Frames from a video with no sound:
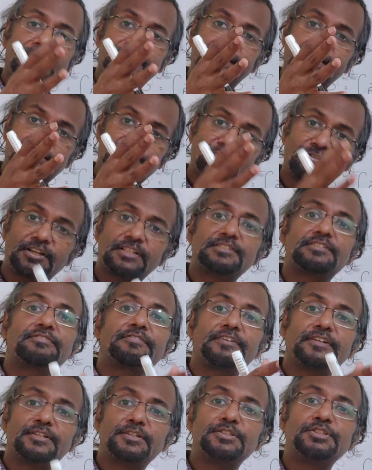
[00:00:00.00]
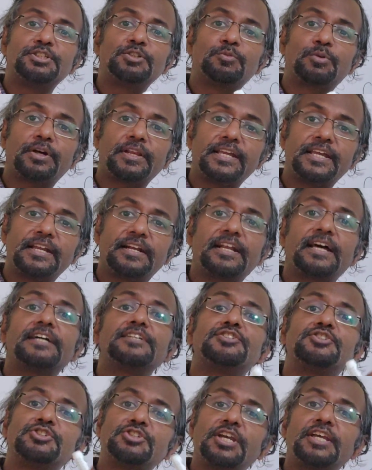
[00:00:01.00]
And the transfer energy
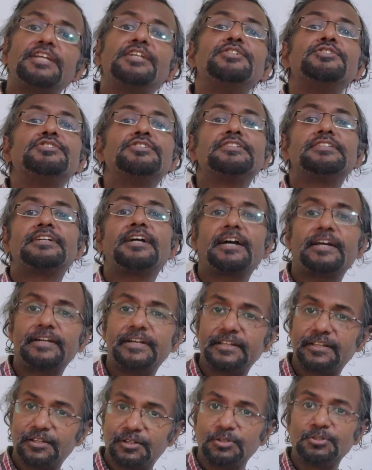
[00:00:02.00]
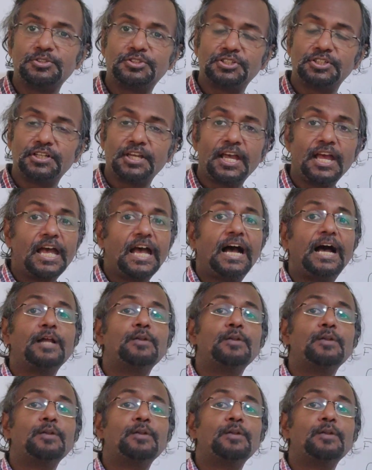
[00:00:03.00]
created a change in kinetic energy,